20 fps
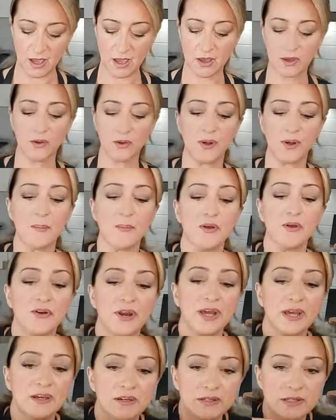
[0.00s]
graham
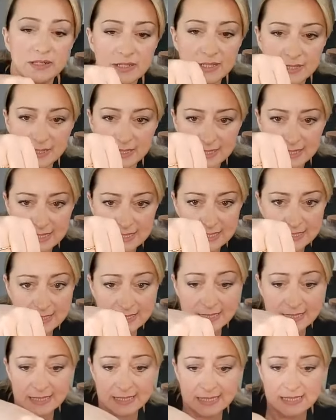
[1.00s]
crackers. This is the
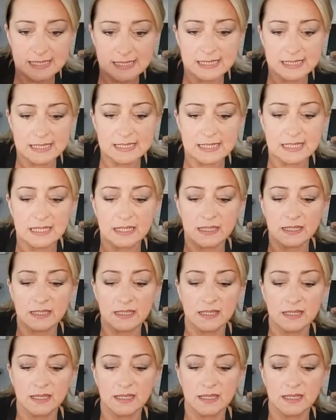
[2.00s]
consistency.